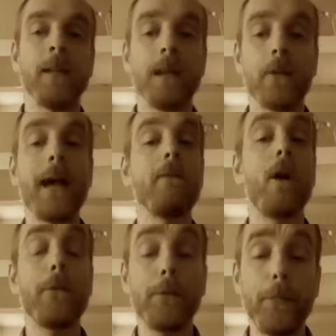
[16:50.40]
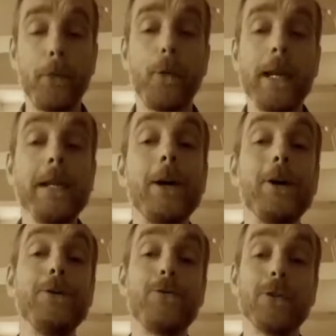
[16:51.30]
Now there are
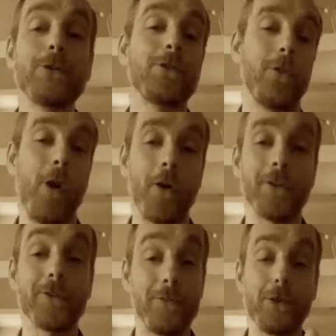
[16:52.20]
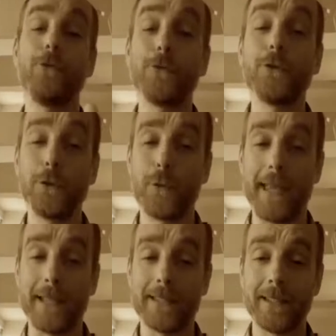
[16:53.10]
300 slots for you to do
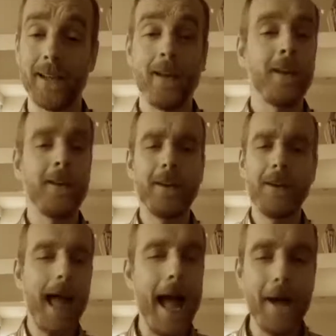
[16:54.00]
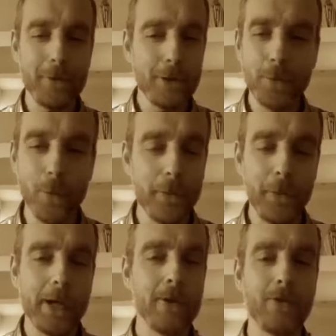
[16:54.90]
this. You don't have to do all
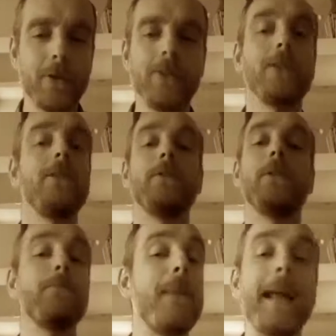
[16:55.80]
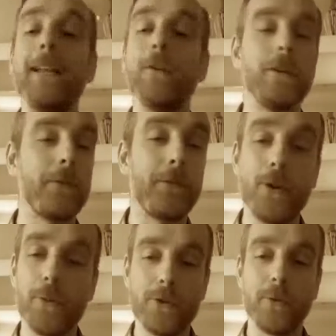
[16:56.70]
300, you can do as many or as
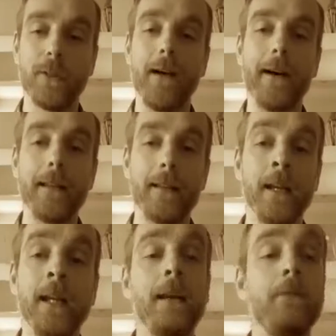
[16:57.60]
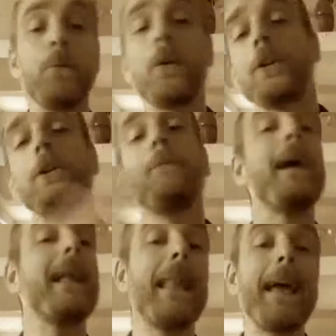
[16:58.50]
few as you like. If you want to come
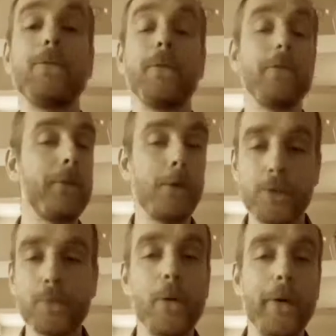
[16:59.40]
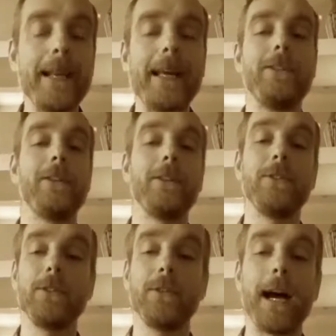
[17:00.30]
back later and fill some more in later, you can
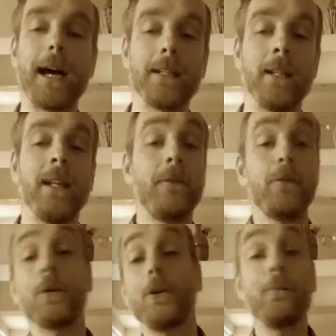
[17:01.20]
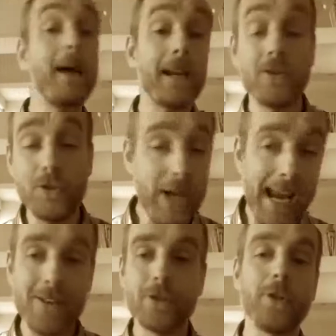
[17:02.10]
do that. If you want to come back and
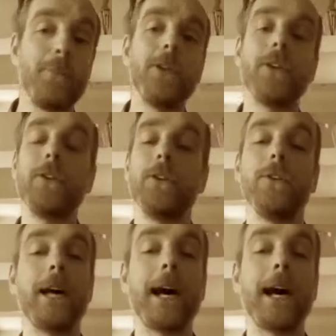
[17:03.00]
change some, you can do